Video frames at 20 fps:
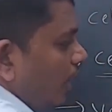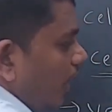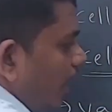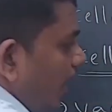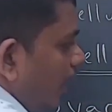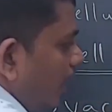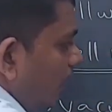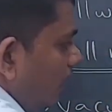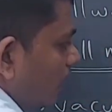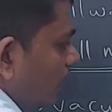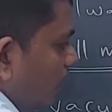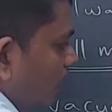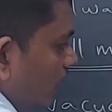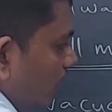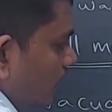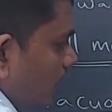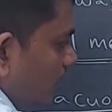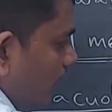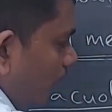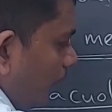and
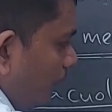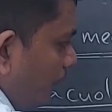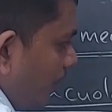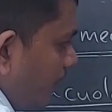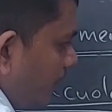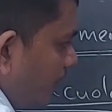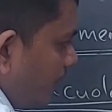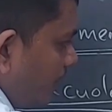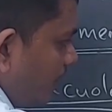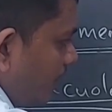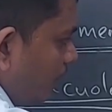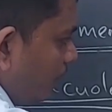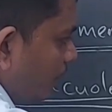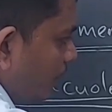the material